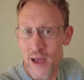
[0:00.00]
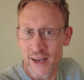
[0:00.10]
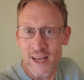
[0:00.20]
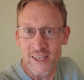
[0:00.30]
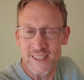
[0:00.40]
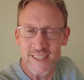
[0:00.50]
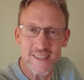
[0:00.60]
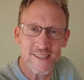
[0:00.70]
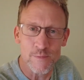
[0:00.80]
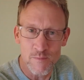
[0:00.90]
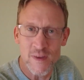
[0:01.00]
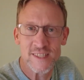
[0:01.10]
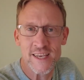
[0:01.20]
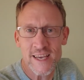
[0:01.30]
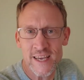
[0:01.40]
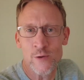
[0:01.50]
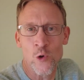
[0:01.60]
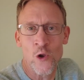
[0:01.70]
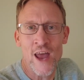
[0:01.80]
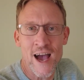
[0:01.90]
pair of Galaxies, Messier
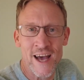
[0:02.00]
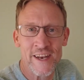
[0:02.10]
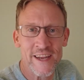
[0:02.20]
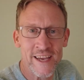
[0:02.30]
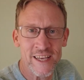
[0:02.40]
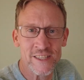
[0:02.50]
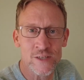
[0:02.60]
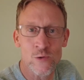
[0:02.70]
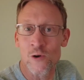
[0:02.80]
81 and 82,